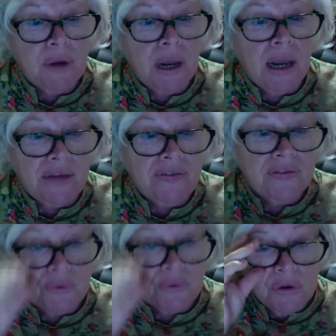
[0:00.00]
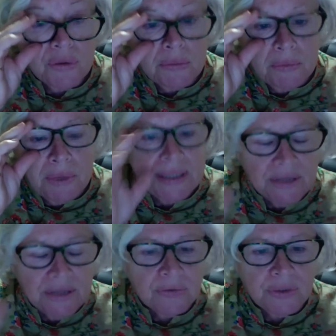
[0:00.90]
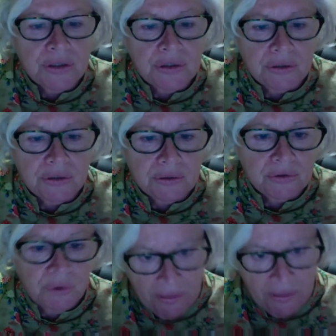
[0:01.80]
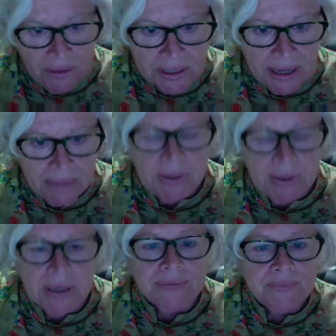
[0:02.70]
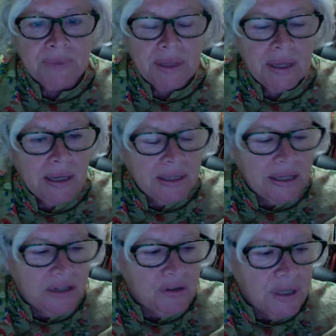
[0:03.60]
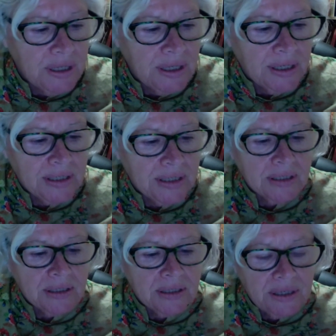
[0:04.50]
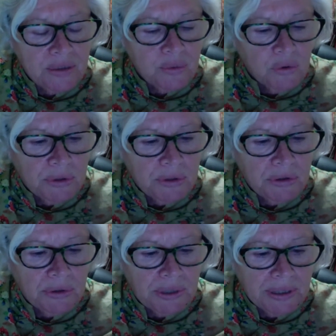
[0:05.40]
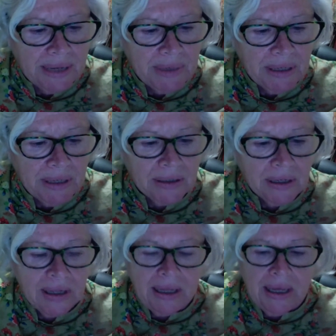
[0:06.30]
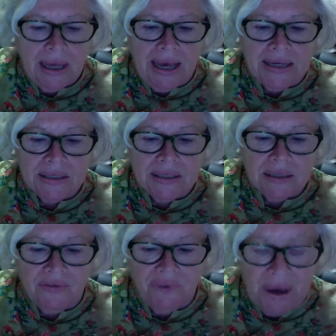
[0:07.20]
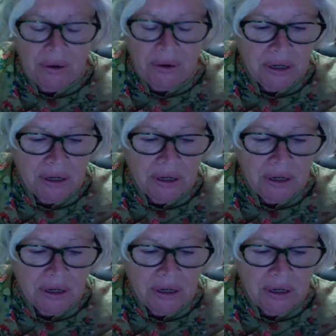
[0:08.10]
left the room and didn't return throughout this campaign. The interesting thing is that this woman, who had come in as avowedly